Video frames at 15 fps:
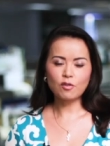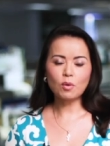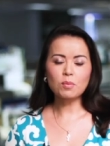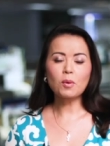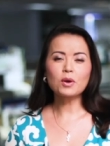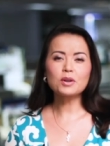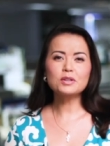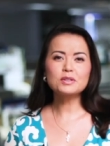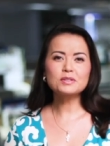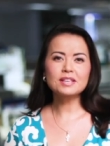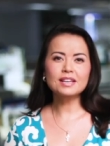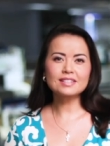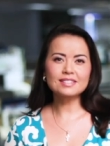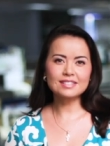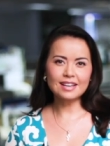For more
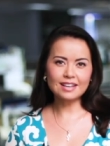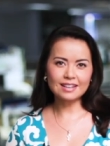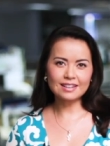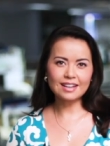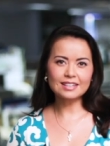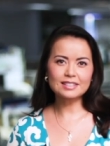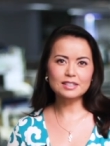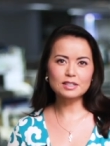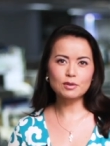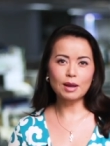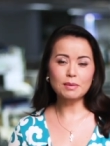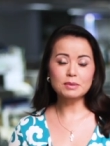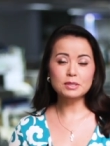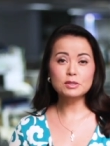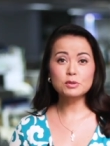news and to stay connected,
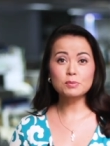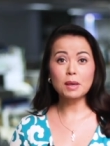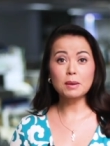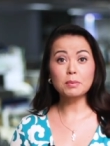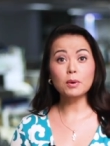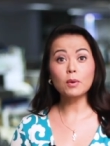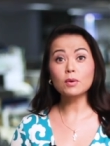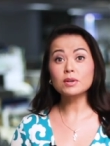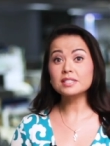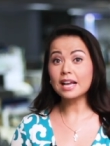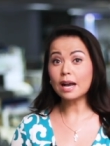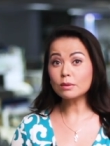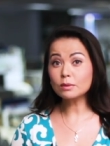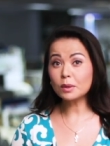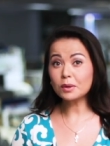grab a newspaper or
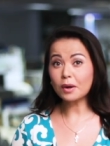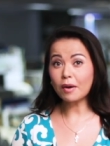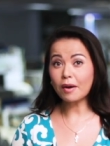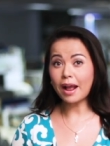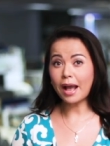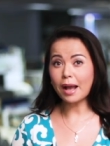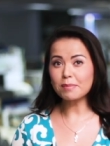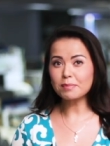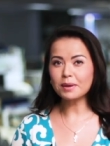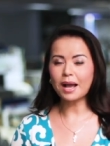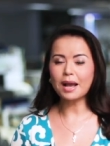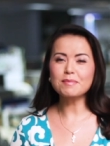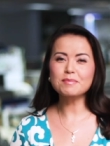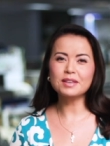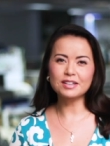download our app.
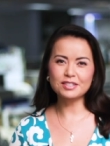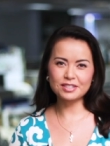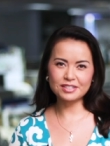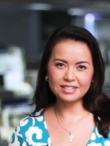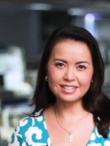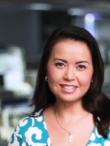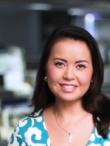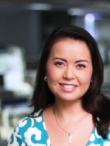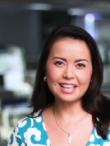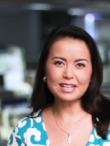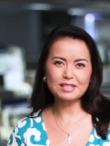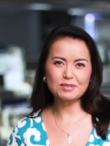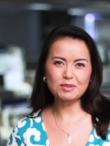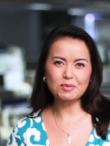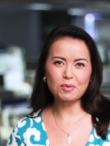I'm Yunji de Nies.
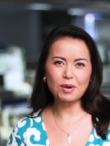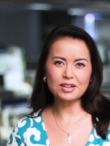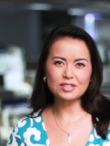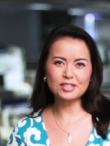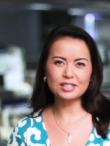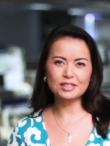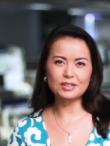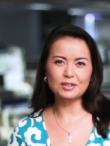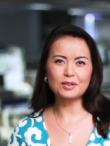Thanks for watching the